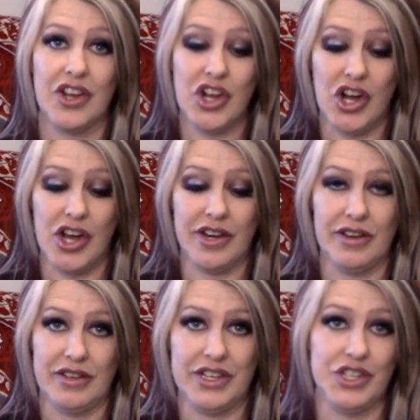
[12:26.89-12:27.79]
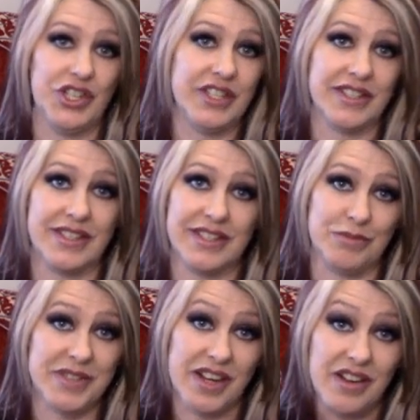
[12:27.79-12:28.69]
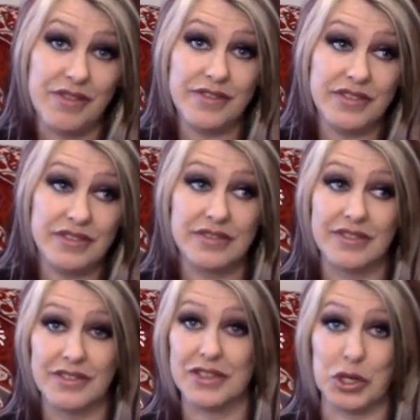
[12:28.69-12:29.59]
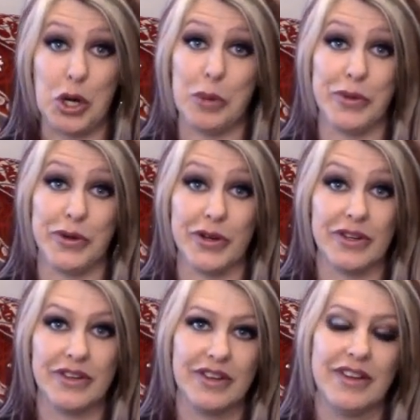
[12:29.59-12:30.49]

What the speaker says: God, and Jesus himself, the carpenter.